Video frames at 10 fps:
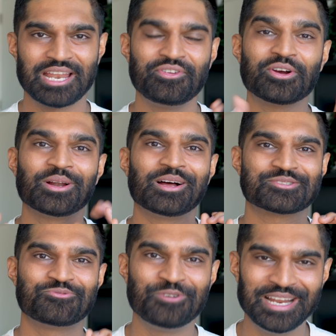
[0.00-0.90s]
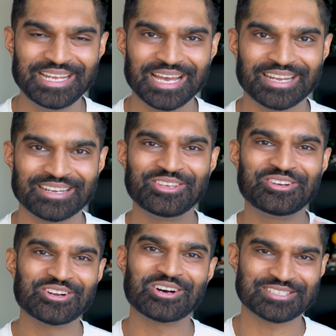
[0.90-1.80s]
And if your class really get it, you
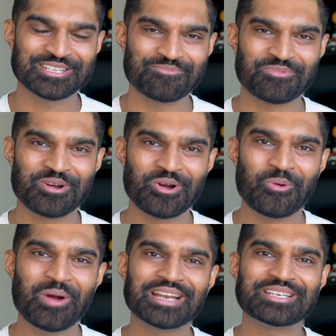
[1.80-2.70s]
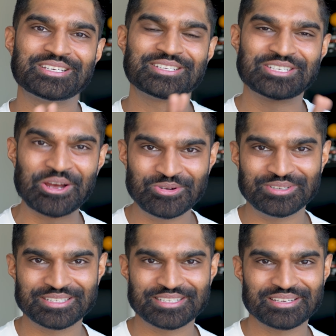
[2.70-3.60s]
can ask them, where
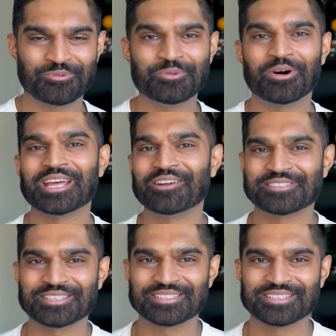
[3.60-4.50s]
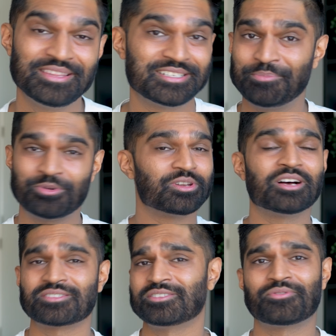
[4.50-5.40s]
don't we want air resistance? The typical
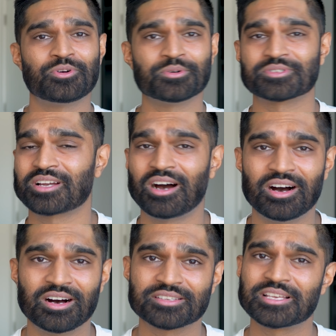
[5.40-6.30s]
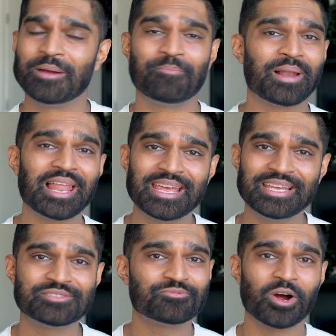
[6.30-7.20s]
answer, of course, cars,
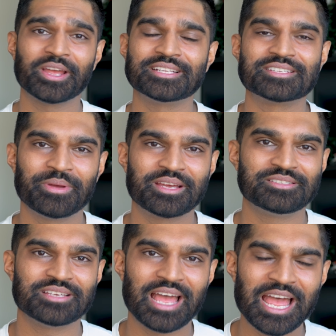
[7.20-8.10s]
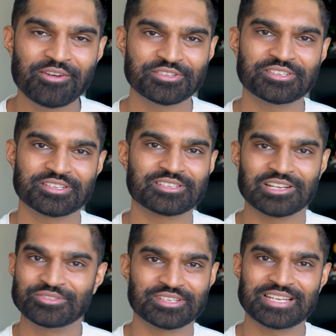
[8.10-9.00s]
planes, rockets, because air resistance
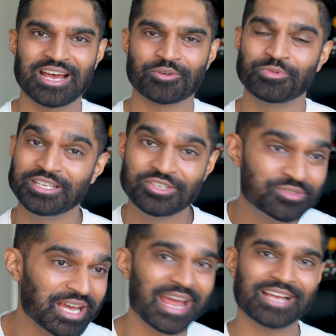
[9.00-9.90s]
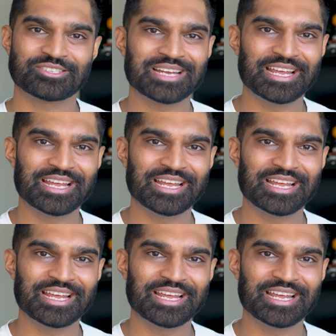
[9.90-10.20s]
slows us down and we need to use that extra